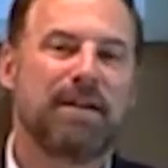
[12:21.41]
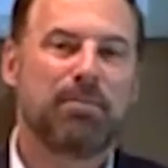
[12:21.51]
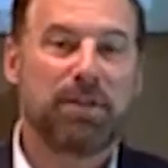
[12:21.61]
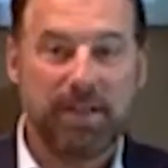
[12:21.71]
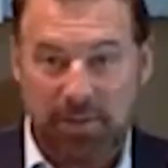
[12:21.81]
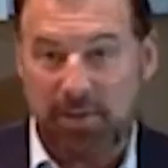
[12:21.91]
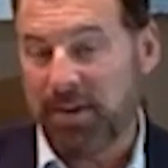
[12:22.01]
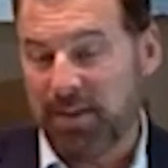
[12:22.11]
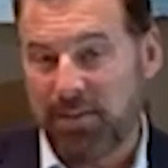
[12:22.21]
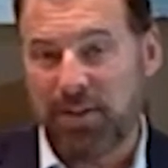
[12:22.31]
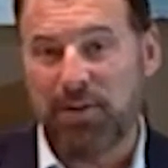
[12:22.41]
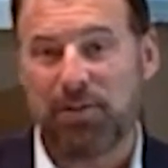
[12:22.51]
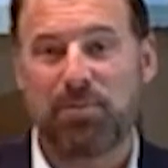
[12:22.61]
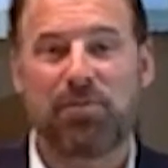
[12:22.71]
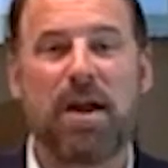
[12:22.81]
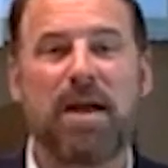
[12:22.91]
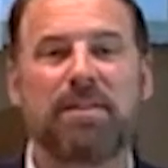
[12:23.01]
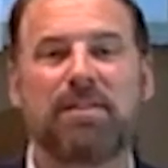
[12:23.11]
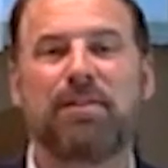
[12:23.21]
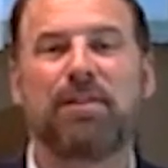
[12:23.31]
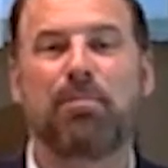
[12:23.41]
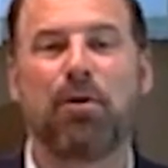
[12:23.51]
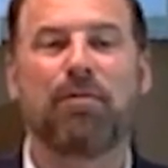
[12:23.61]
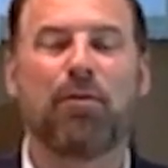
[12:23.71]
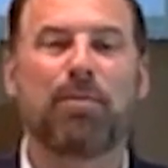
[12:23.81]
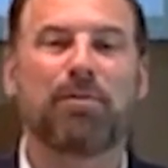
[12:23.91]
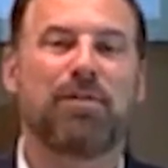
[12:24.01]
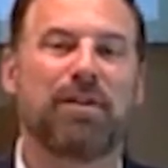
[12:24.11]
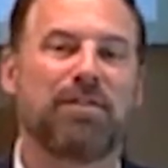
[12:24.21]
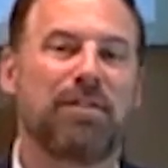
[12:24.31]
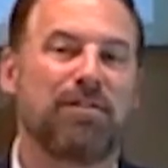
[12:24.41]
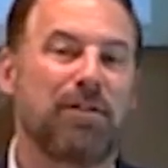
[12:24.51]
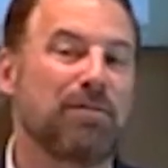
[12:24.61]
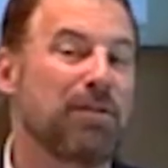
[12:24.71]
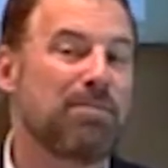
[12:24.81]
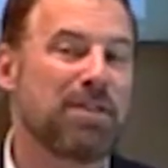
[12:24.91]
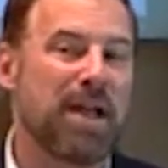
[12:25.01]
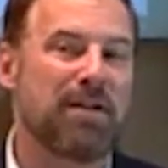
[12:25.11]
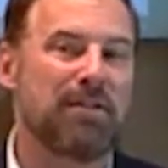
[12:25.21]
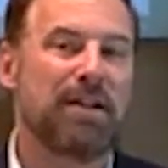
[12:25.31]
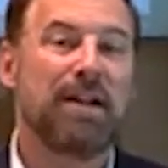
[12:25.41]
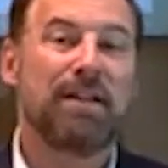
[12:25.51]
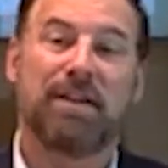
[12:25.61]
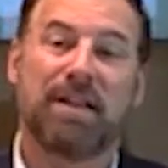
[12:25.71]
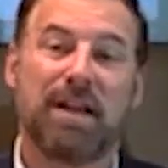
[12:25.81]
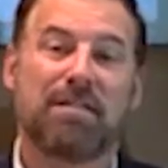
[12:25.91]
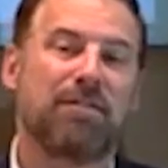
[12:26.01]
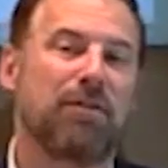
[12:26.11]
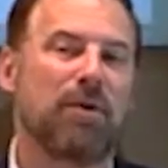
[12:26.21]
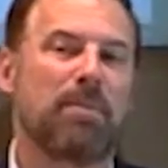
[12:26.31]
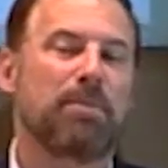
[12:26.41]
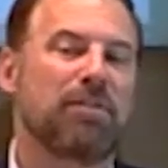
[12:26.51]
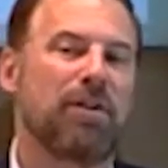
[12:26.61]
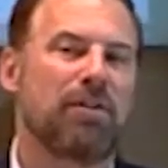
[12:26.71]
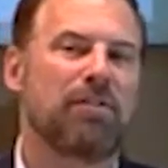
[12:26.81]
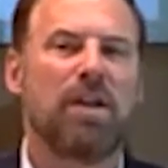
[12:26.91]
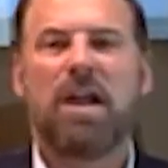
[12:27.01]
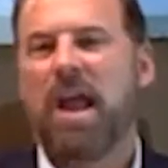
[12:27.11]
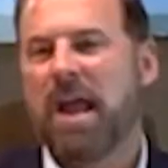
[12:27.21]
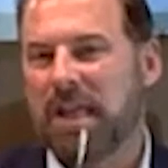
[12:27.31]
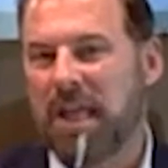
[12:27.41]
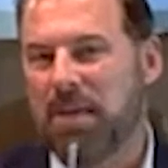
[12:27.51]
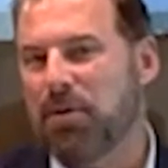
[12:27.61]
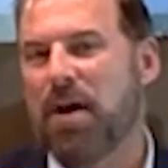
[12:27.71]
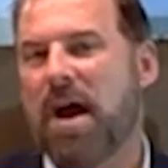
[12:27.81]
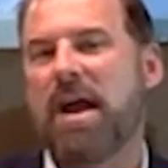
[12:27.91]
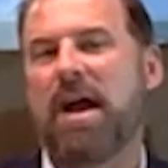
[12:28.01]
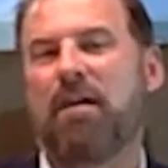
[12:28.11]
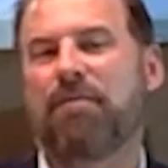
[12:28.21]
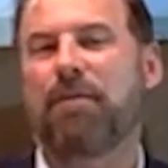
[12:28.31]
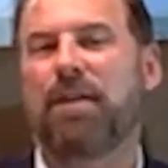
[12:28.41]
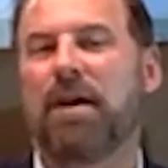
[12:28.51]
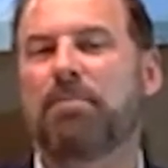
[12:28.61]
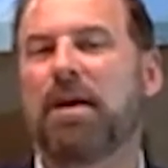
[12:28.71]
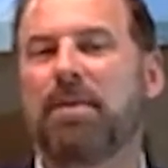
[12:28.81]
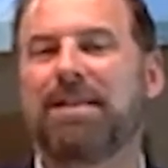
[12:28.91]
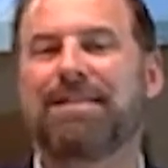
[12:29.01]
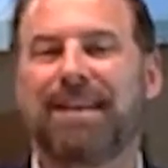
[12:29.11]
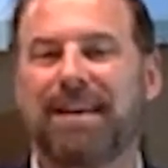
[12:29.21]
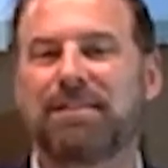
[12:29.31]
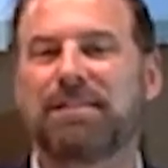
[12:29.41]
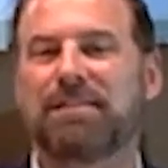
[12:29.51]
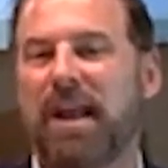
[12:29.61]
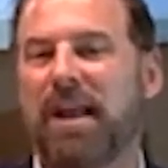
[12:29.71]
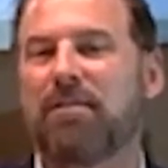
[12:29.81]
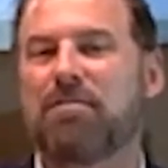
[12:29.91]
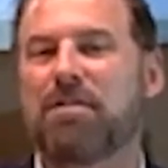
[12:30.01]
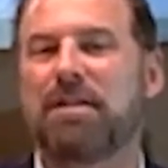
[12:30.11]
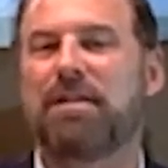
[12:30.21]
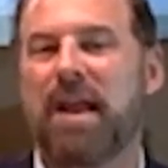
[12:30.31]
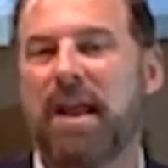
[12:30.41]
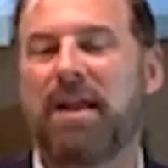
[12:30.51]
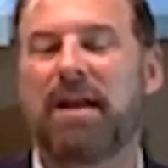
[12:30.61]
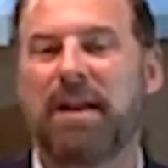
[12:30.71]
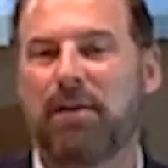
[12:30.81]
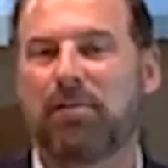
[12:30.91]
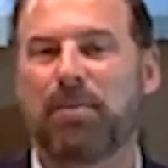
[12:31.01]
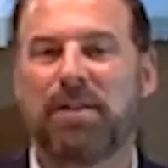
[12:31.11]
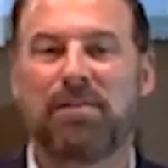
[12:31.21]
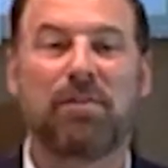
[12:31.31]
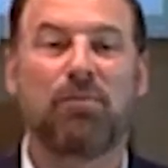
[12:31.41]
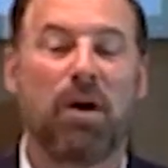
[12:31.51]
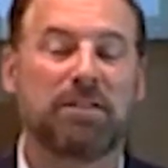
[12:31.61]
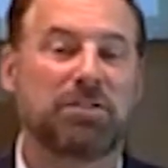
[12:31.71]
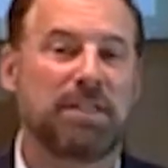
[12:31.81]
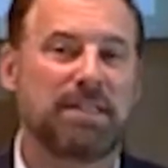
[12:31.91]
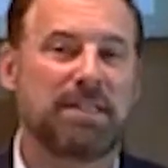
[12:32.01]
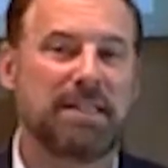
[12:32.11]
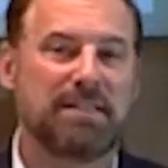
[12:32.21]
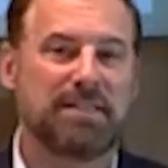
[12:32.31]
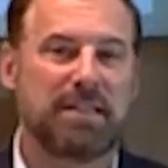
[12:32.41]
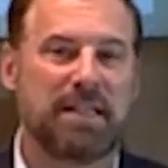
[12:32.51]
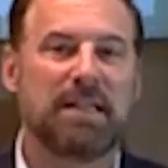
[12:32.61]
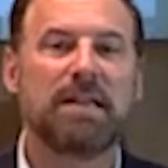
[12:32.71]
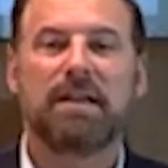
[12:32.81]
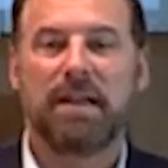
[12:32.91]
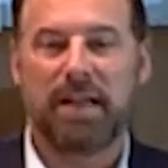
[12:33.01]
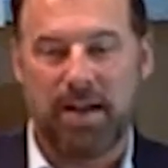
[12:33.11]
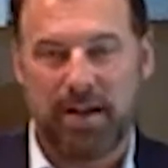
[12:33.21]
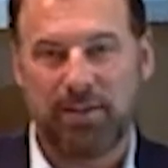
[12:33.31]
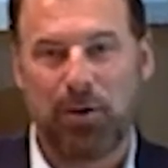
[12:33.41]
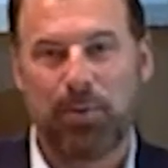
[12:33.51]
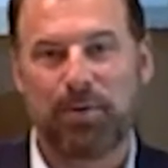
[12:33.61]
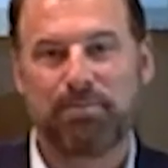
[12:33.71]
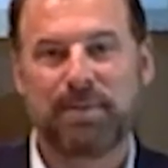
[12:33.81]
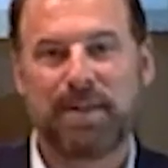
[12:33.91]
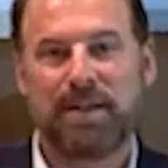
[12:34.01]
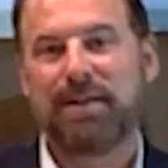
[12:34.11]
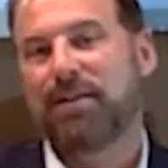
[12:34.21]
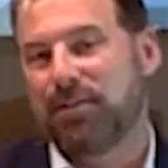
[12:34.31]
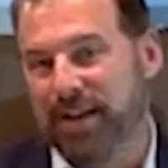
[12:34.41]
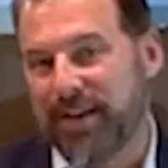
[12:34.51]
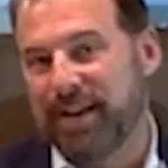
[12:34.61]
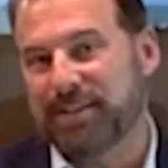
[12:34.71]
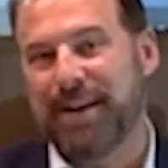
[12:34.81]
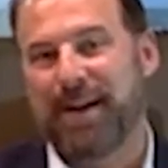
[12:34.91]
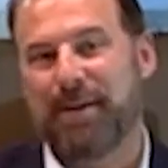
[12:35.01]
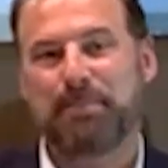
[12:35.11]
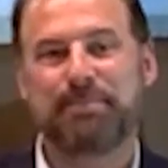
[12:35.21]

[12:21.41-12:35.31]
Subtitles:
Please consider subscribing to the Port of Corpus Christi's YouTube channel to catch new episodes, and keep your eye out for the upcoming Texas Energy Day announcements in Washington, D.C. in October. See you next time.